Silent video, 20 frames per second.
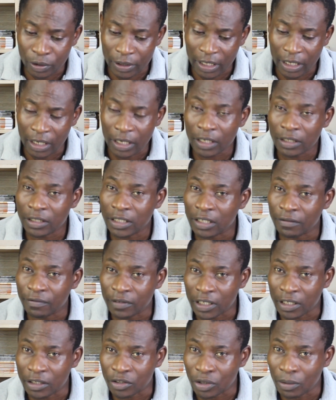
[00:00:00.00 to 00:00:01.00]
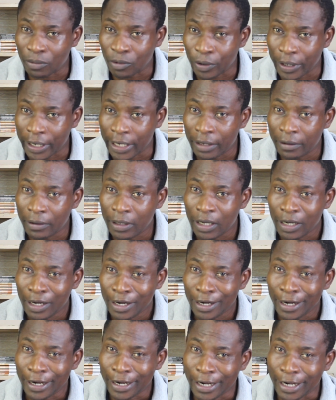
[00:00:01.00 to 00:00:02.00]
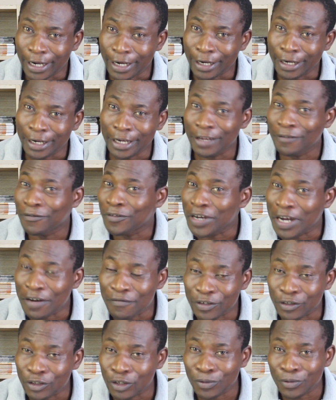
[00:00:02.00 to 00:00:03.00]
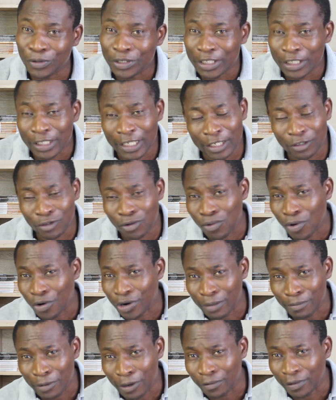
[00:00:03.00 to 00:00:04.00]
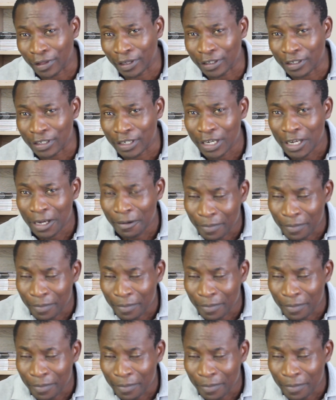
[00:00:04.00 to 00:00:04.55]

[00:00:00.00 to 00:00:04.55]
the certificate somewhere. If you have a job with it, then don't worry about this.